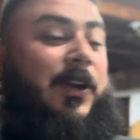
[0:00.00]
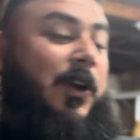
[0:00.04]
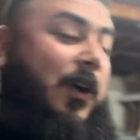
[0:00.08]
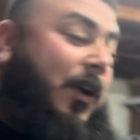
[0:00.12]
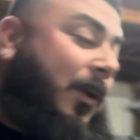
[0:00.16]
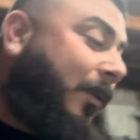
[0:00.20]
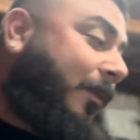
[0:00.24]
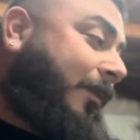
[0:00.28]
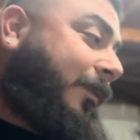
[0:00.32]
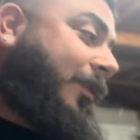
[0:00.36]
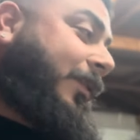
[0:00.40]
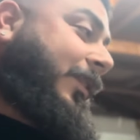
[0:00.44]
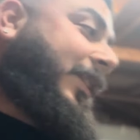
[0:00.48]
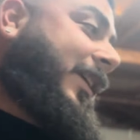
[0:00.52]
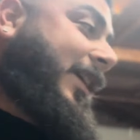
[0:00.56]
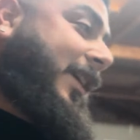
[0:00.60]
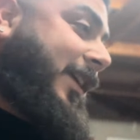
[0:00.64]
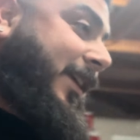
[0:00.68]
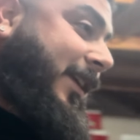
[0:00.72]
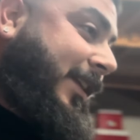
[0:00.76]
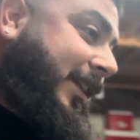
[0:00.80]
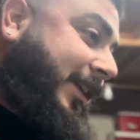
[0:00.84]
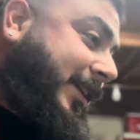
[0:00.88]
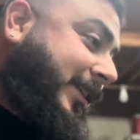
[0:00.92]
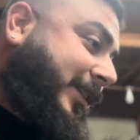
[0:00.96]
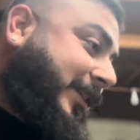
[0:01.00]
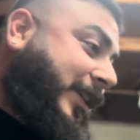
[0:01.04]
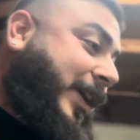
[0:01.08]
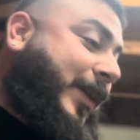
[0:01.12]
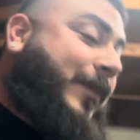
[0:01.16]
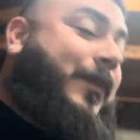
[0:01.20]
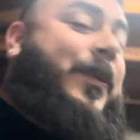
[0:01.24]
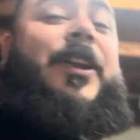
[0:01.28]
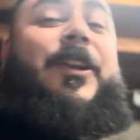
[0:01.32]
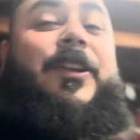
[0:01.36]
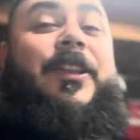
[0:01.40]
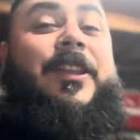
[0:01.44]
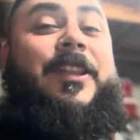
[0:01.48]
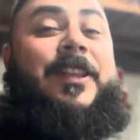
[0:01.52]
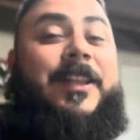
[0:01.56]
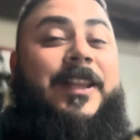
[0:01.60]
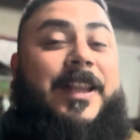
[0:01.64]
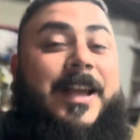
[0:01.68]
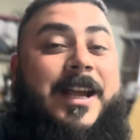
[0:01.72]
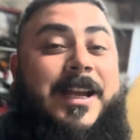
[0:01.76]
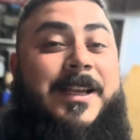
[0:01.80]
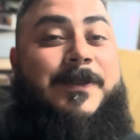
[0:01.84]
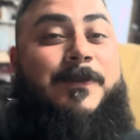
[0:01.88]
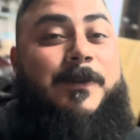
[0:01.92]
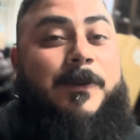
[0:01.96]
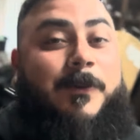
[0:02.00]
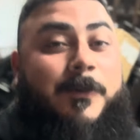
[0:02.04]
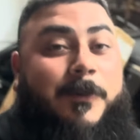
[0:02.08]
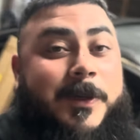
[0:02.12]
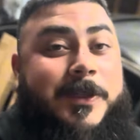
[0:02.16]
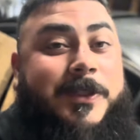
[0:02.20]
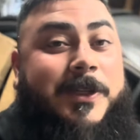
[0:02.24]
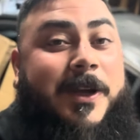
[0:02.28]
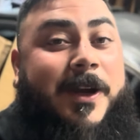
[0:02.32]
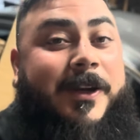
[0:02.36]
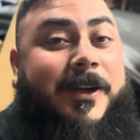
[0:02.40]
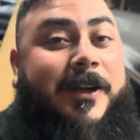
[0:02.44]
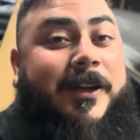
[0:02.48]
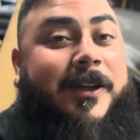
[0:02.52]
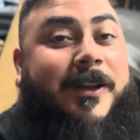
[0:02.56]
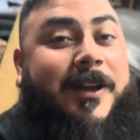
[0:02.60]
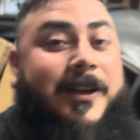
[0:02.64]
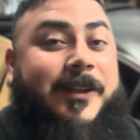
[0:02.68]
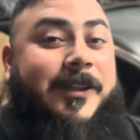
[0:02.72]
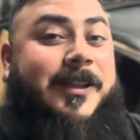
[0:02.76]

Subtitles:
Hopefully that's a lot better than the last one. We're talking a lot.